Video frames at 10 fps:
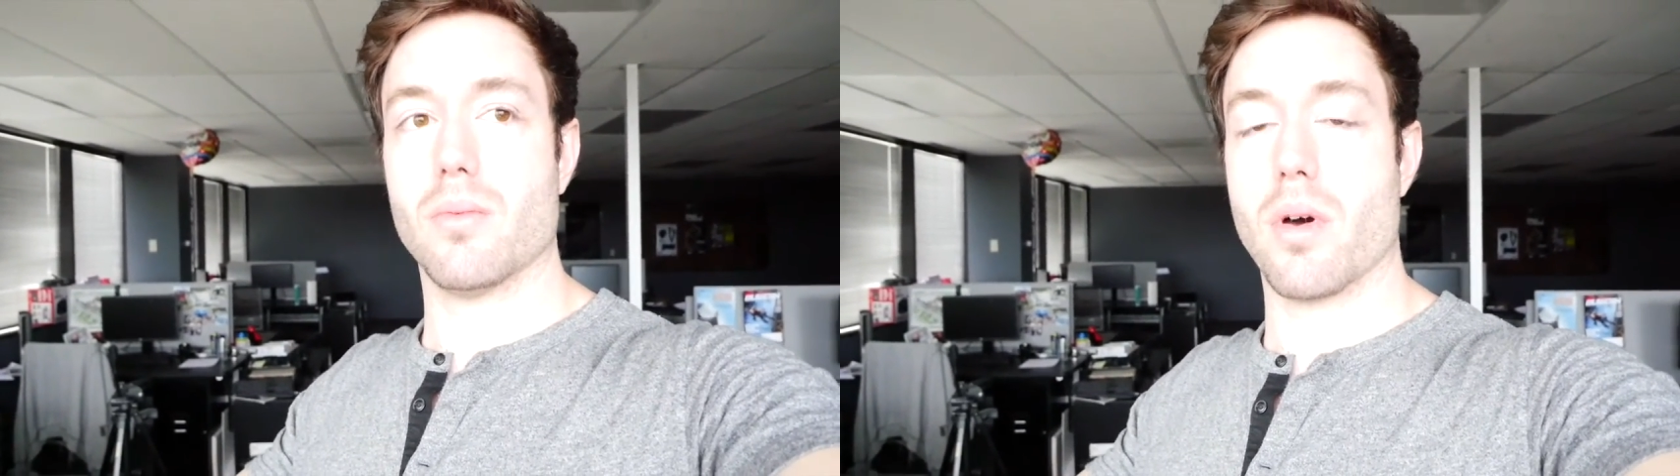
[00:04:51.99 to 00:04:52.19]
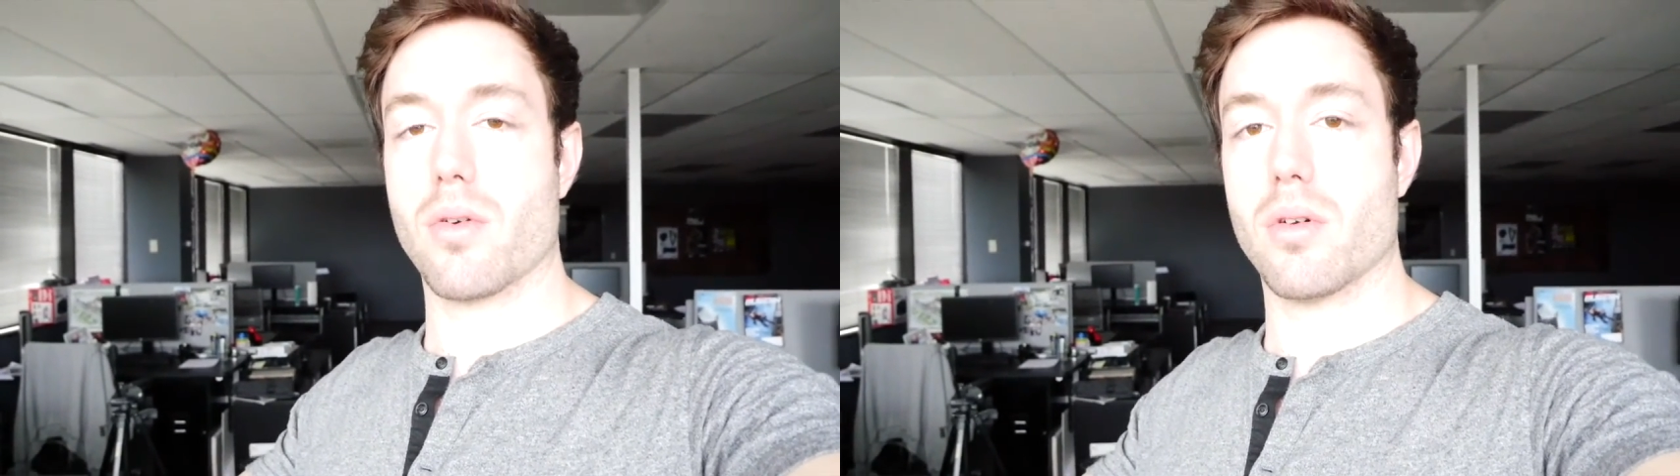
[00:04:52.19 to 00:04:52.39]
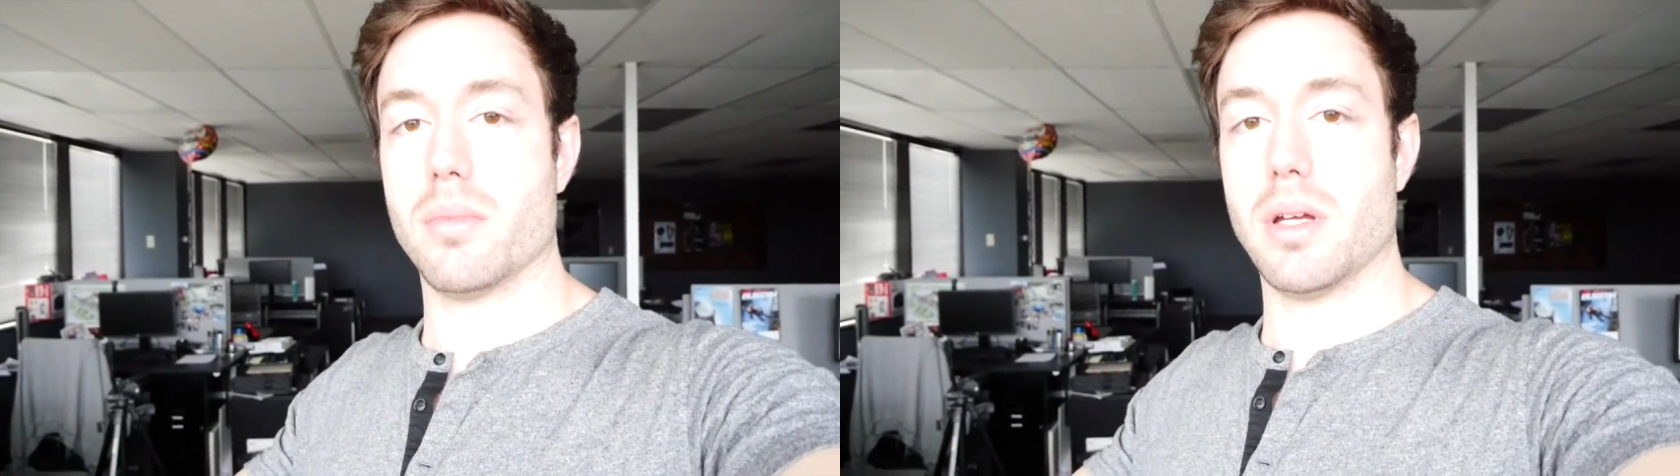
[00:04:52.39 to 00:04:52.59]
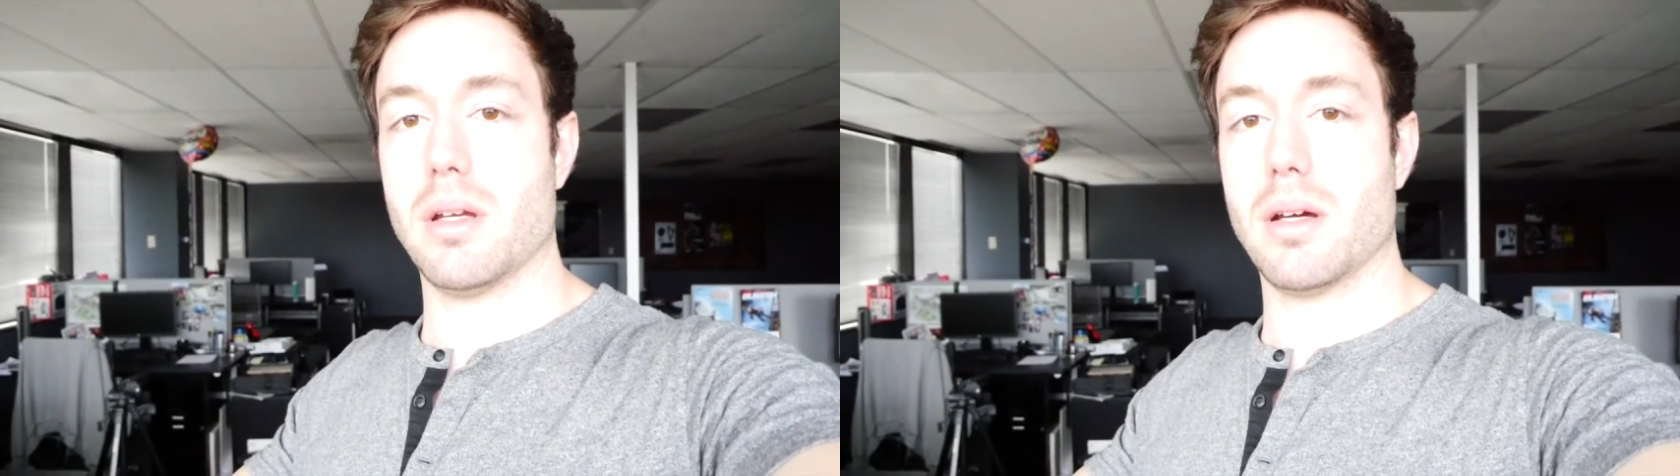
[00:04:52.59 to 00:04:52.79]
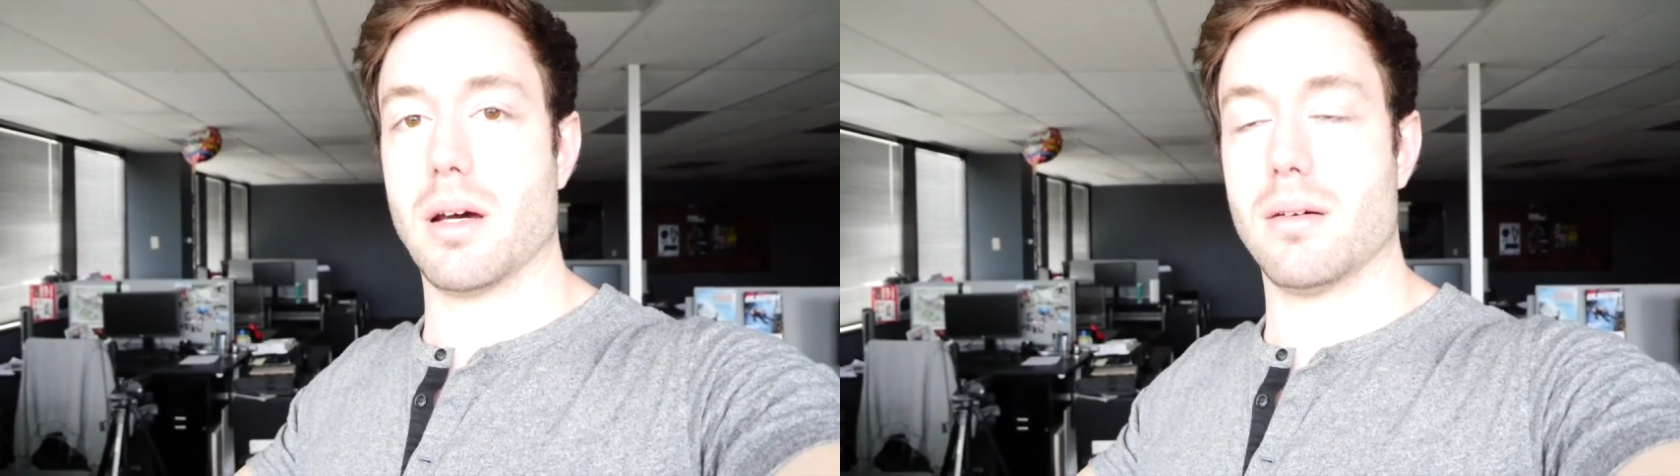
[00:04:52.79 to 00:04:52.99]
Whether it
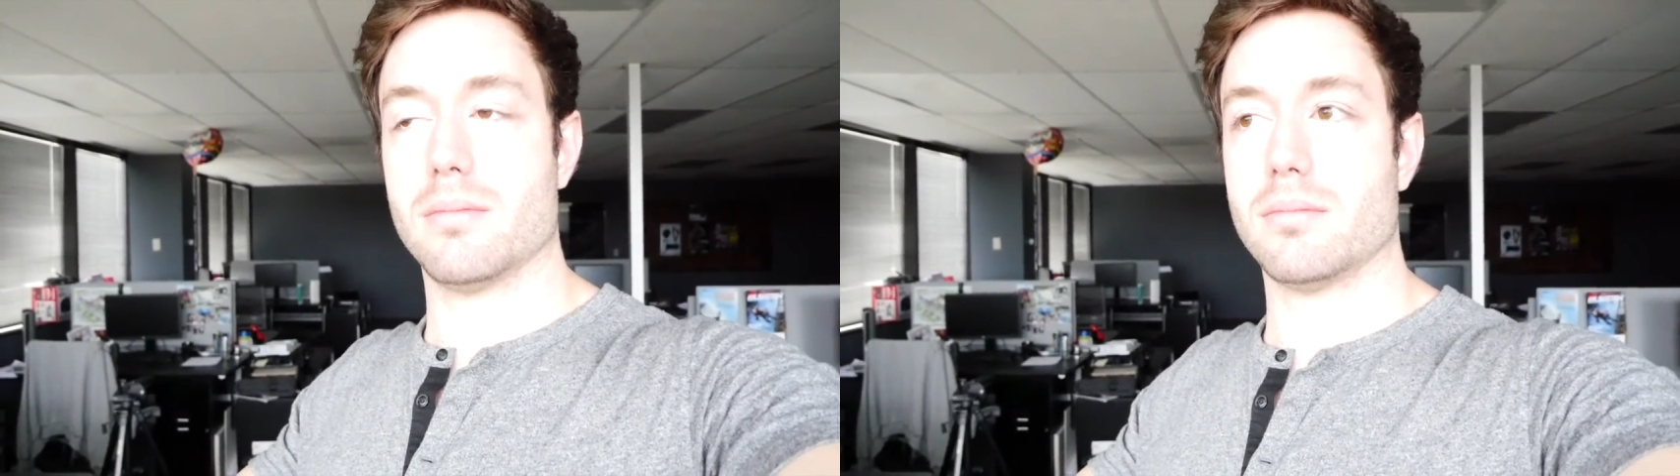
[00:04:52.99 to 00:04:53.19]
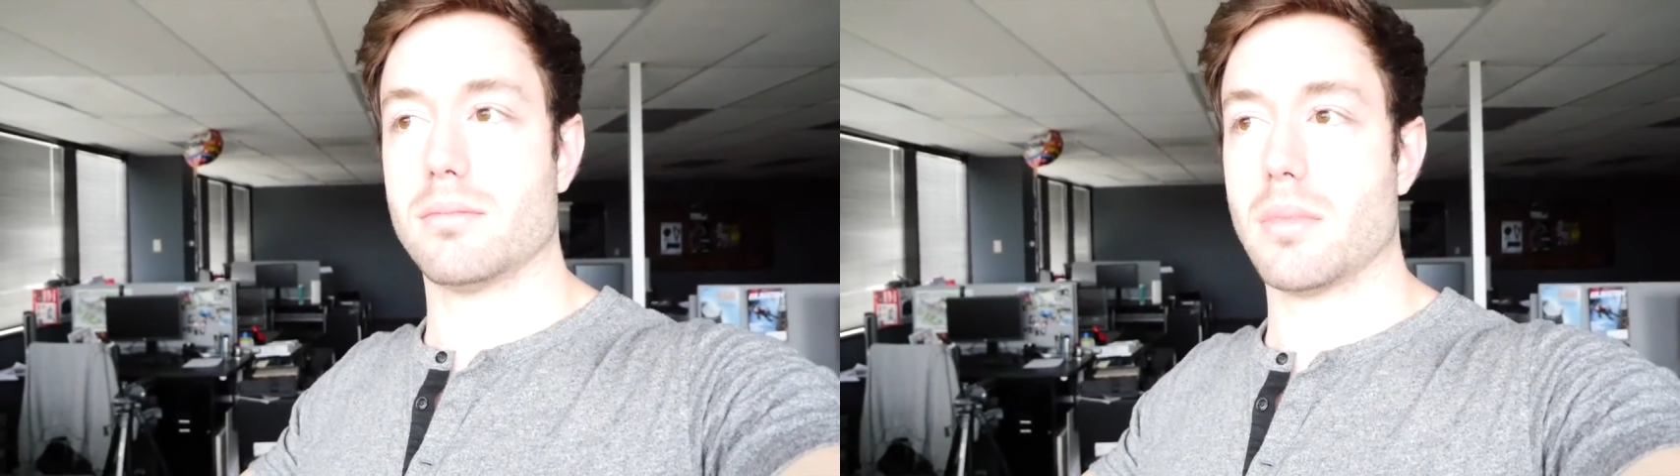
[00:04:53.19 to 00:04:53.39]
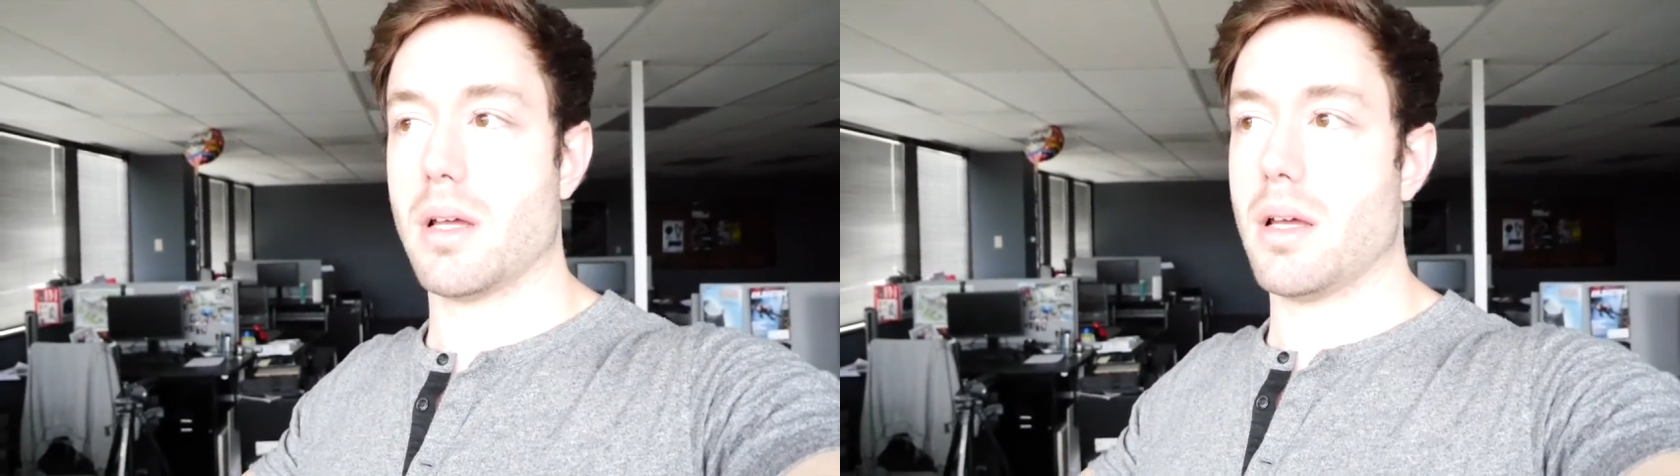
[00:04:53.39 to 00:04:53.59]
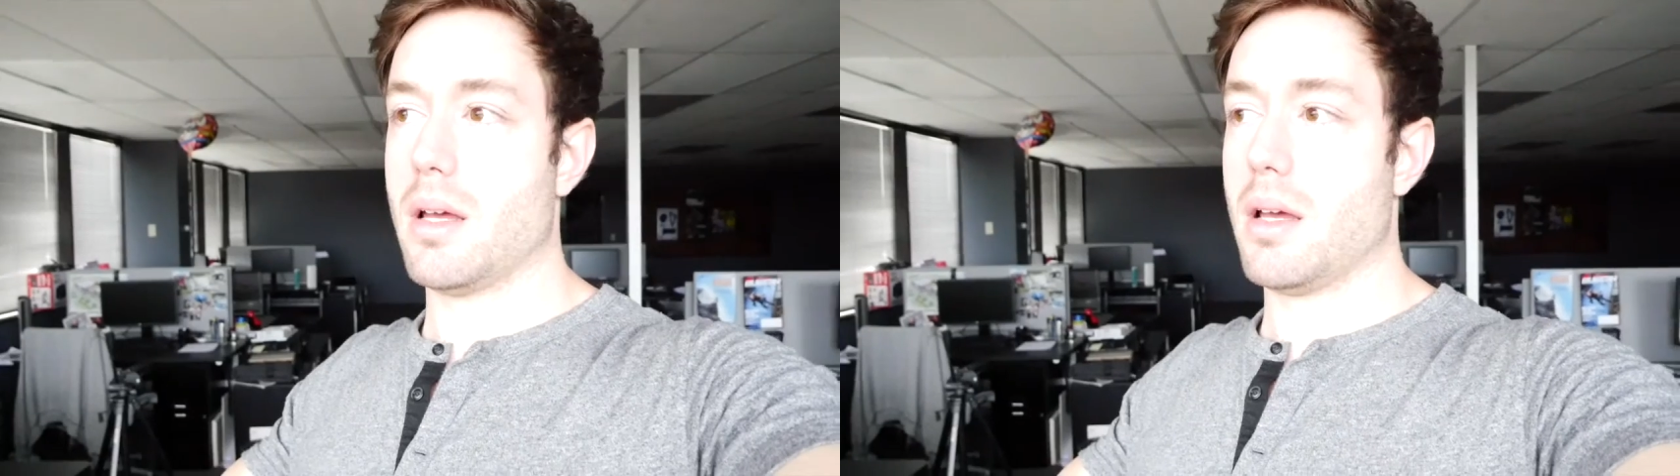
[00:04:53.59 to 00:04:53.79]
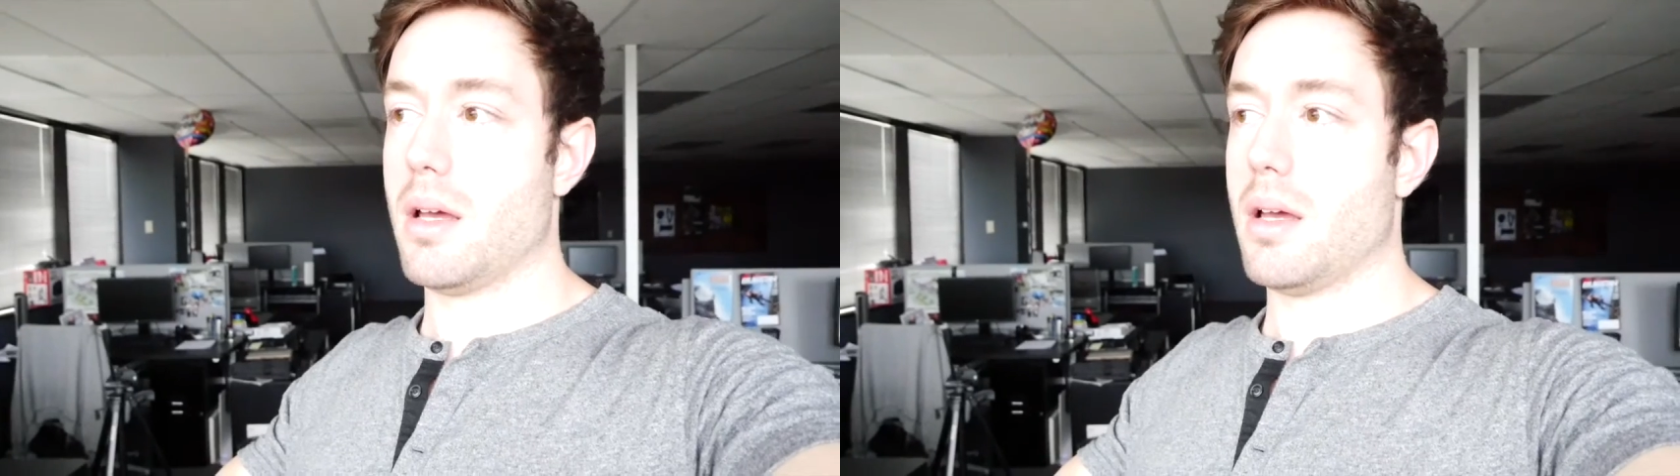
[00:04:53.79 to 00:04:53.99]
be
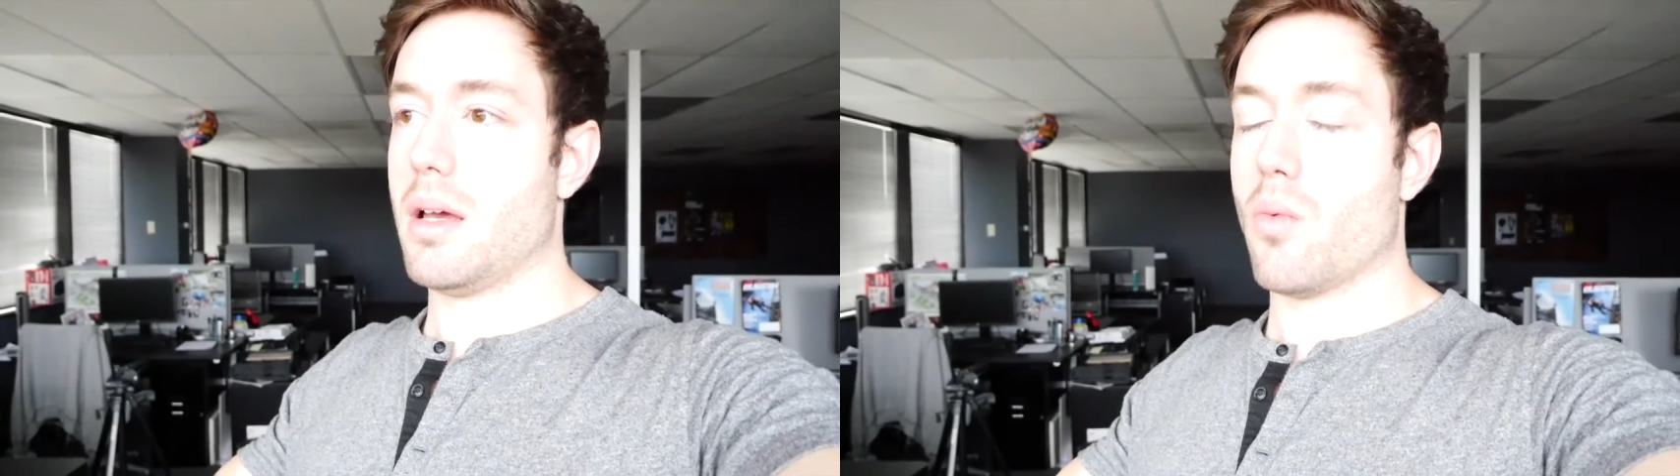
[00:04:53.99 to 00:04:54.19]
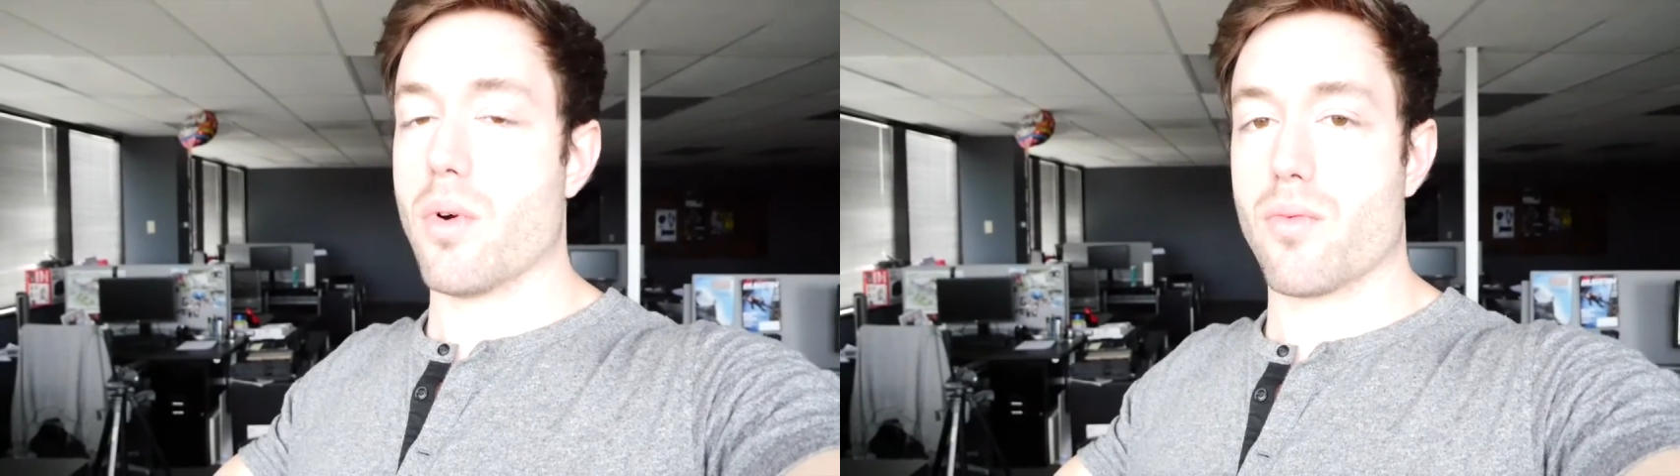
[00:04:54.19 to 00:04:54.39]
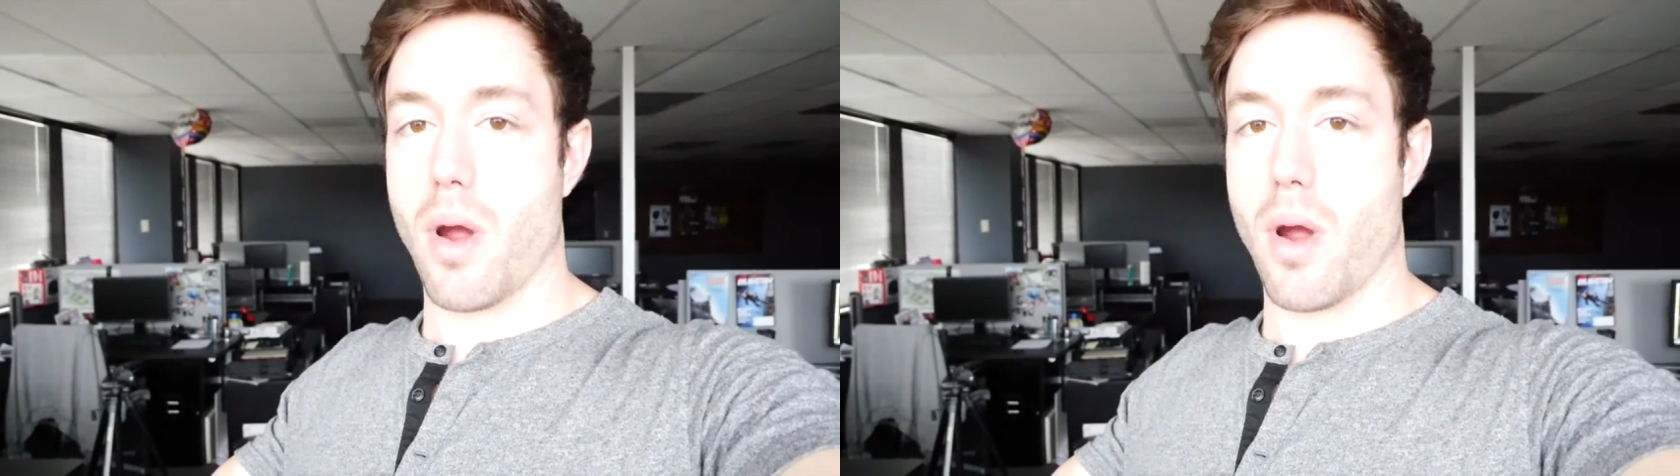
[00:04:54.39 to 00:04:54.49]
with